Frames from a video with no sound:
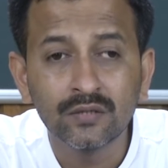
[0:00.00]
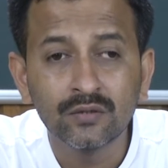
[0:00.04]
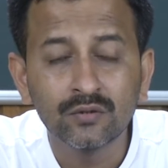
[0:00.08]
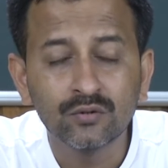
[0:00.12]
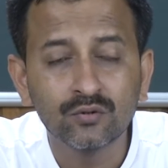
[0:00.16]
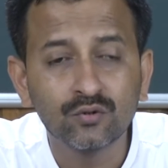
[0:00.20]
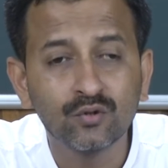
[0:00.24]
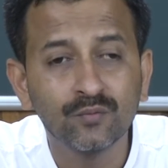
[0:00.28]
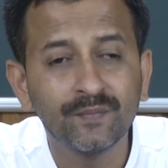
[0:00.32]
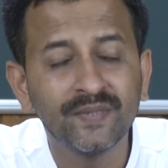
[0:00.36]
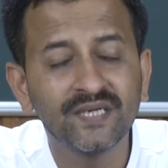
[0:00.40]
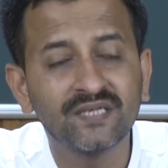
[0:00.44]

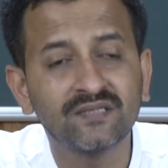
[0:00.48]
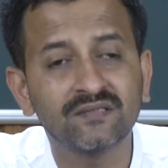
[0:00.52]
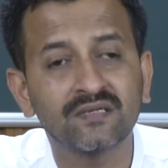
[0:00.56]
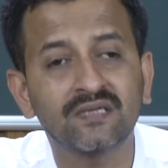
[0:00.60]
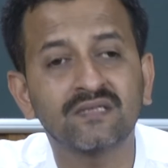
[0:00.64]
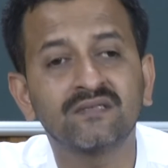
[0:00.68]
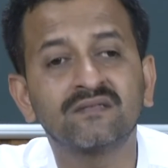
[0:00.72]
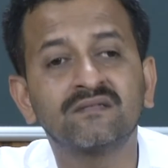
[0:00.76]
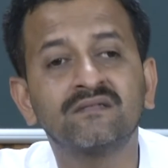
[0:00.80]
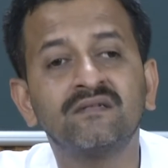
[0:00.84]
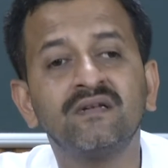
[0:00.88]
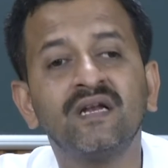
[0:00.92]
to be
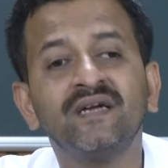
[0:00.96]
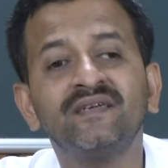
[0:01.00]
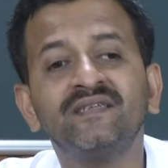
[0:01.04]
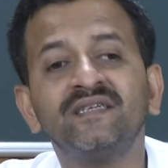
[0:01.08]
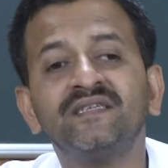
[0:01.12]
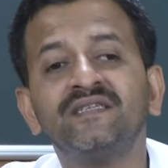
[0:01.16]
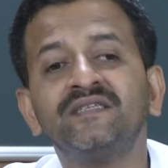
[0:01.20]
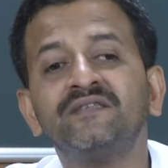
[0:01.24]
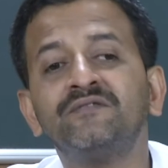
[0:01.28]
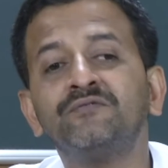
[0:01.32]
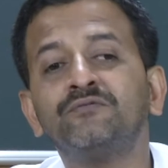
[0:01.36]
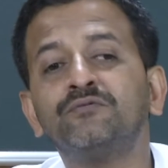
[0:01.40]

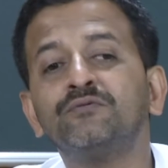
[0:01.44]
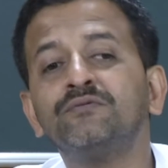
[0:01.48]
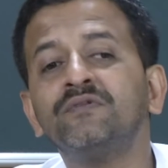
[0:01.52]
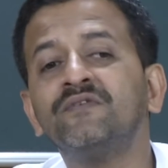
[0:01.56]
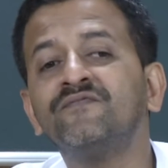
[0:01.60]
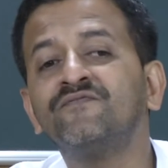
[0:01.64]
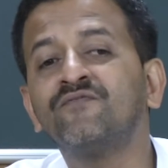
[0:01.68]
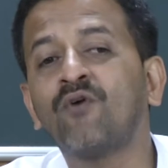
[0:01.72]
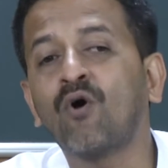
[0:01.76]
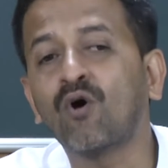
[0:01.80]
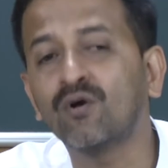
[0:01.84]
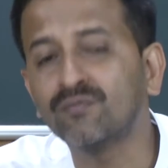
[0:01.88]
translated into the
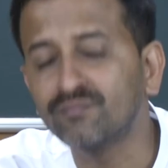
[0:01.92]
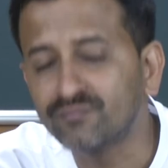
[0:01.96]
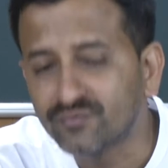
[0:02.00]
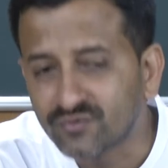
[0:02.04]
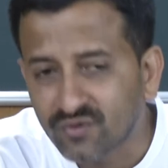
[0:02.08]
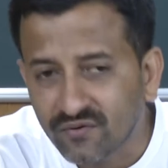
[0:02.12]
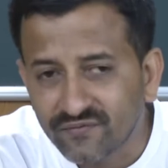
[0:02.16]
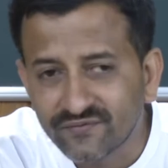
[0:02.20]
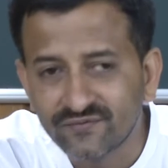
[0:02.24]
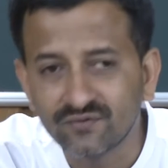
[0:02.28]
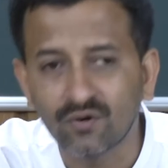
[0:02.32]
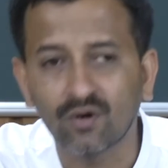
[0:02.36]
forms
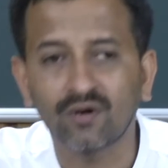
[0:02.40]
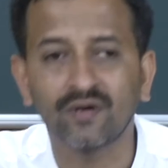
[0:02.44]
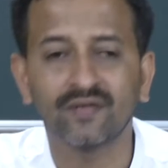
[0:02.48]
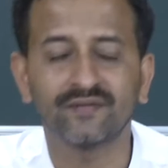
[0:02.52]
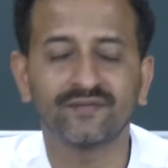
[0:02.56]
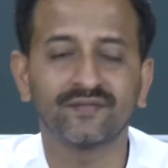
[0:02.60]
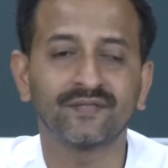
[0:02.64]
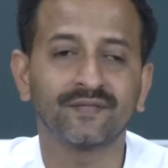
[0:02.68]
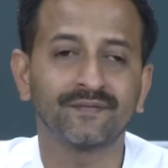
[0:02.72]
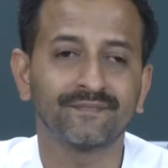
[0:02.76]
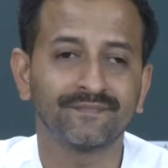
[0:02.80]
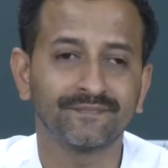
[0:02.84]
of
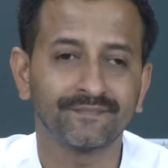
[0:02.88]
knowledge.